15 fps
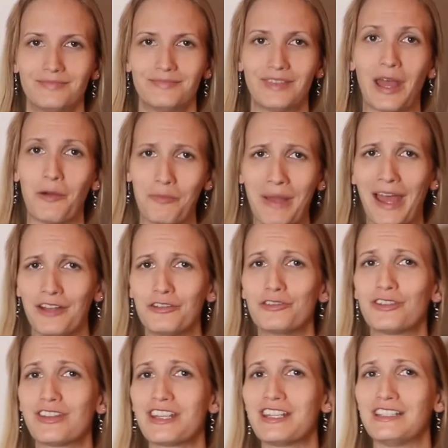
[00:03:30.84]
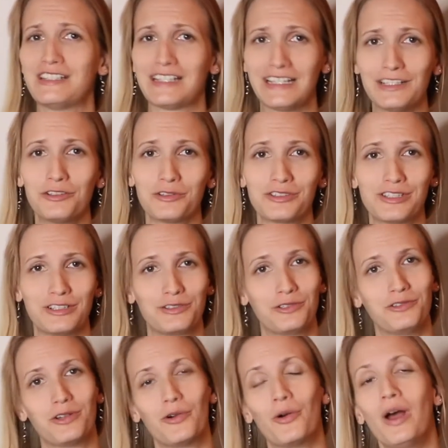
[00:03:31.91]
Now, I just think it's interesting to
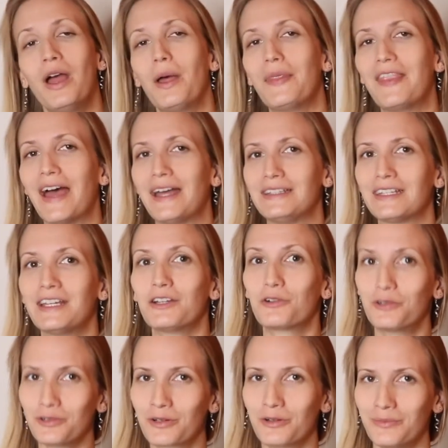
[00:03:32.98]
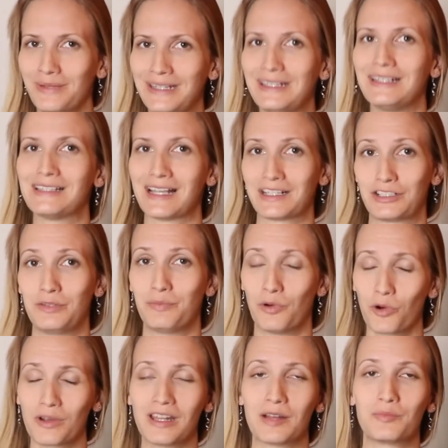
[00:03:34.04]
know that curcumin is actually
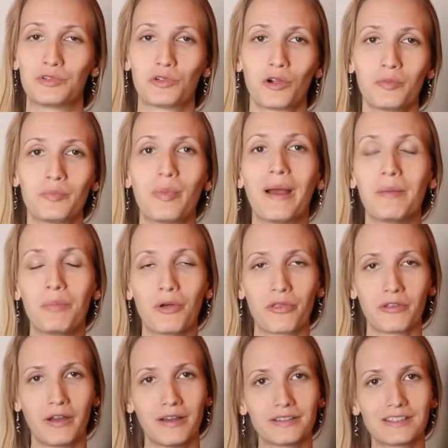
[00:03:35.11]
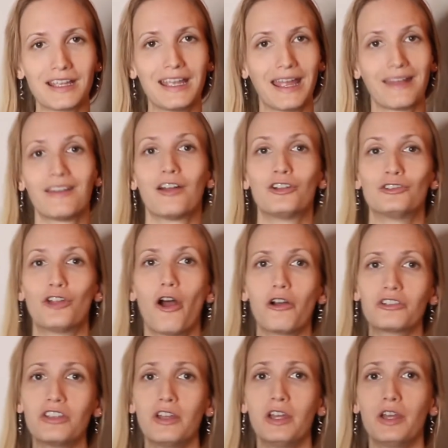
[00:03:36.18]
poorly absorbed by both us and our
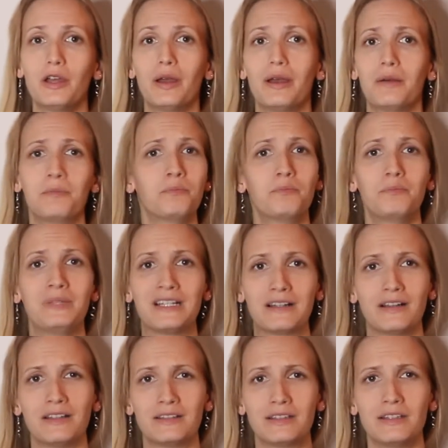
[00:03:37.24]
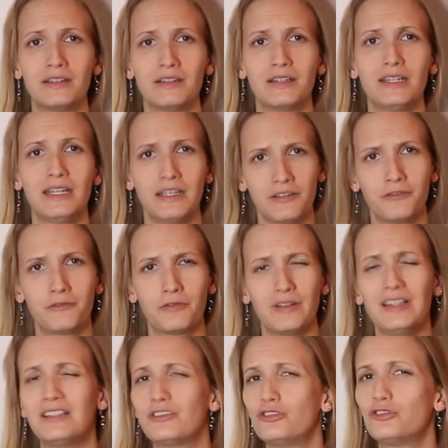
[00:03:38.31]
dogs, because if
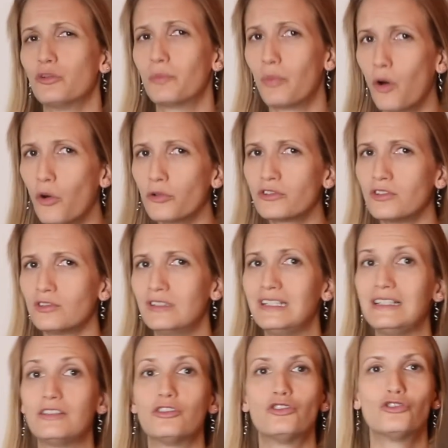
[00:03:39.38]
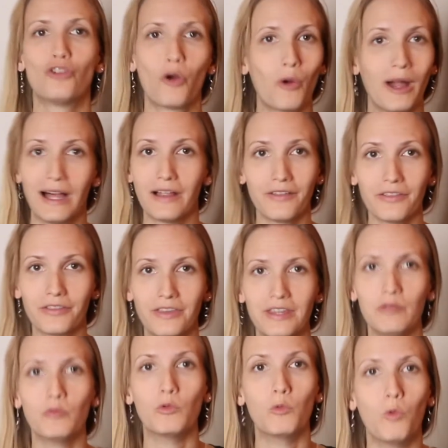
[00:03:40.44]
it's supposedly so
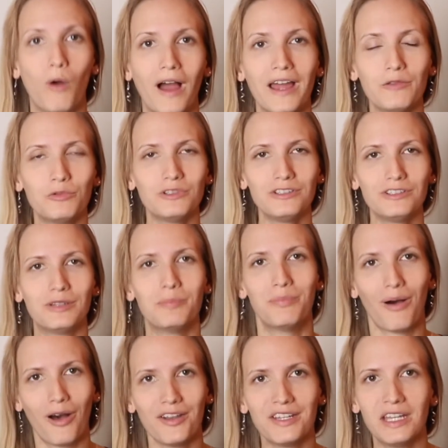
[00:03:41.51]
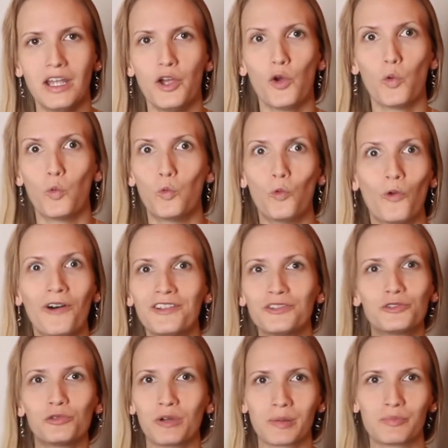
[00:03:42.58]
healthy, why wouldn't the body
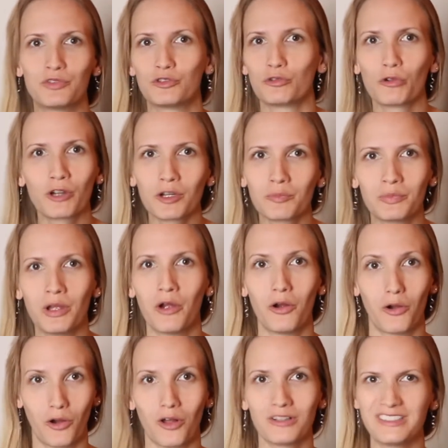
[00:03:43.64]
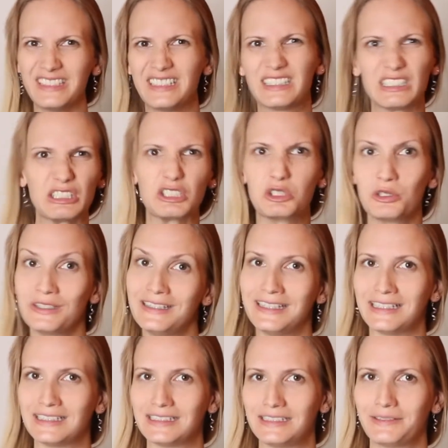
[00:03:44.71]
want to absorb all this
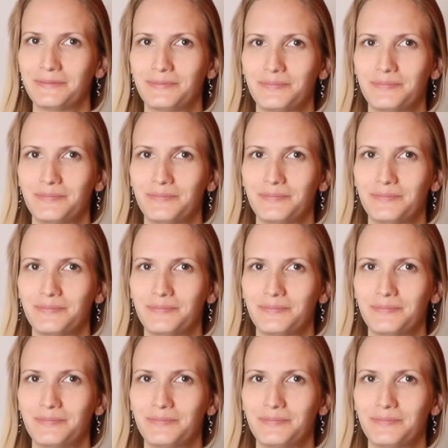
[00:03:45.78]
goodness?